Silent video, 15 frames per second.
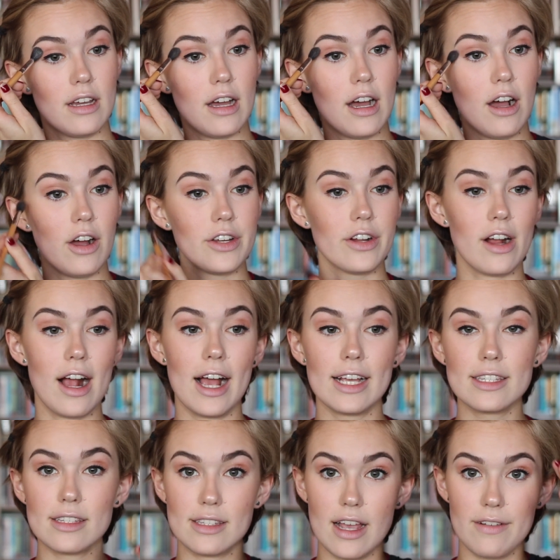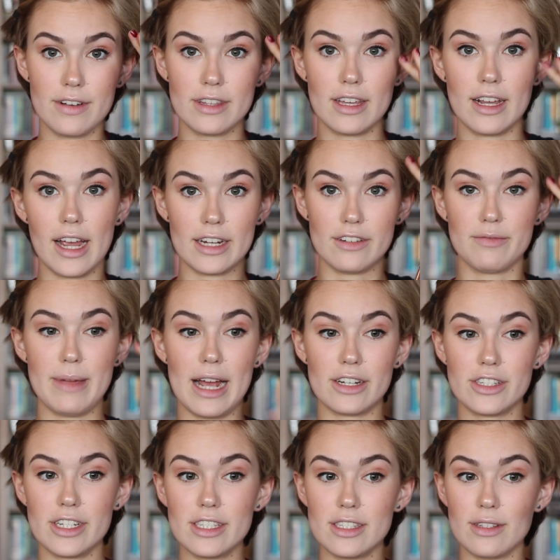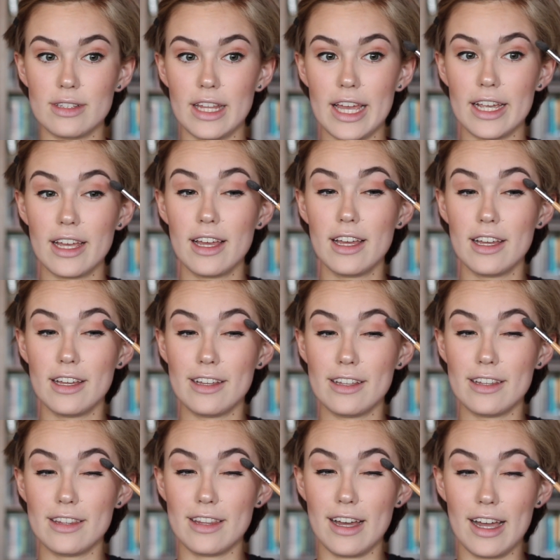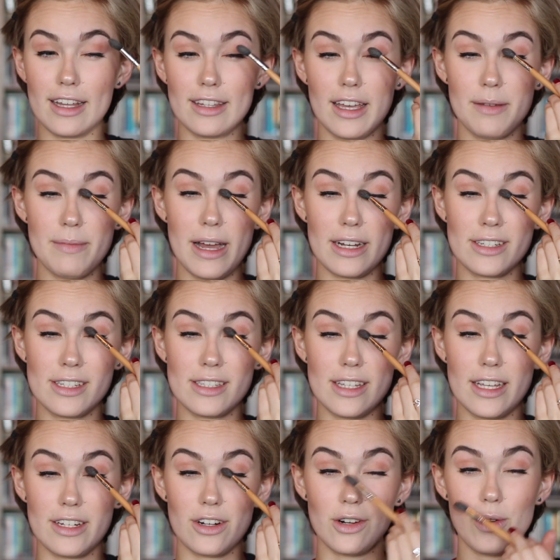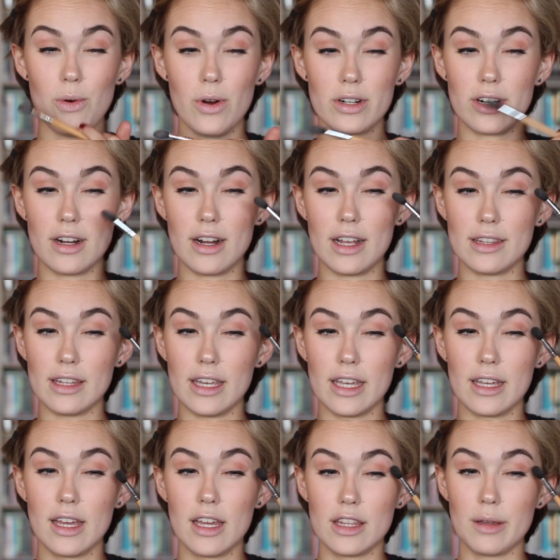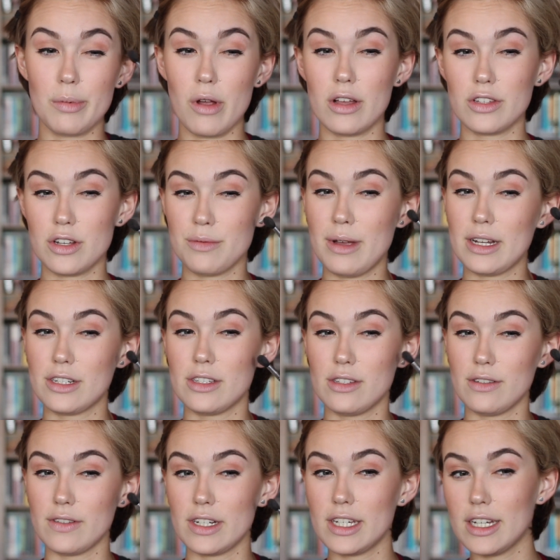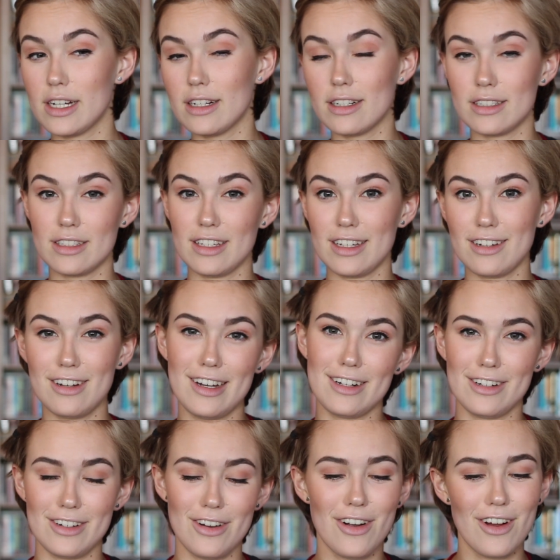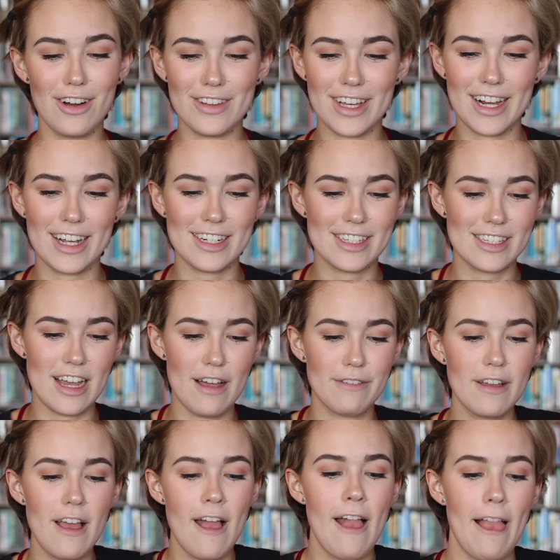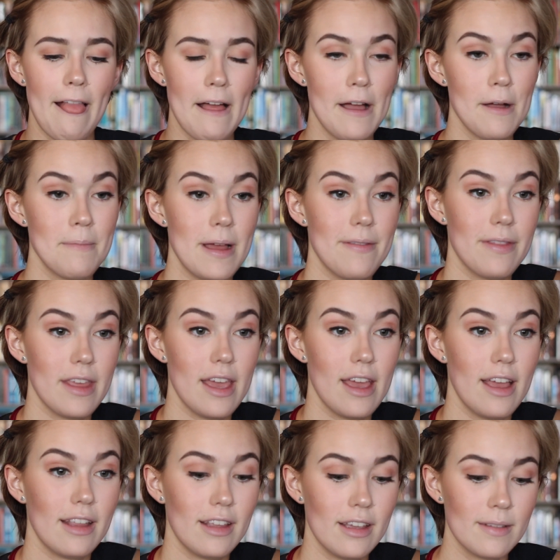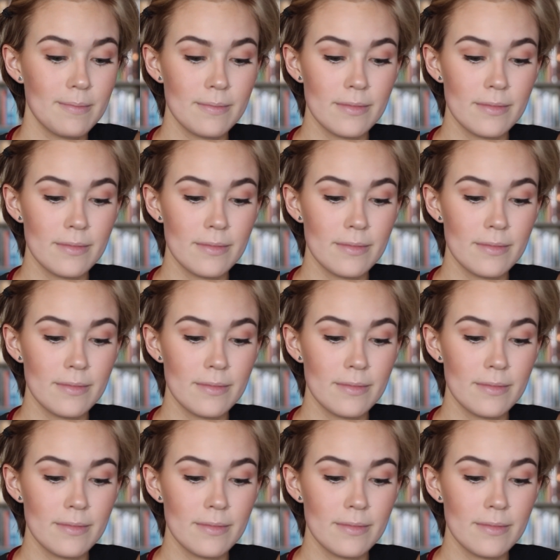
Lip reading: on your eyes is everything kind of matches. So like the highlight matches the inner corner, and like the bronzer matches over here, and like, I don't know, all that kind of stuff. And then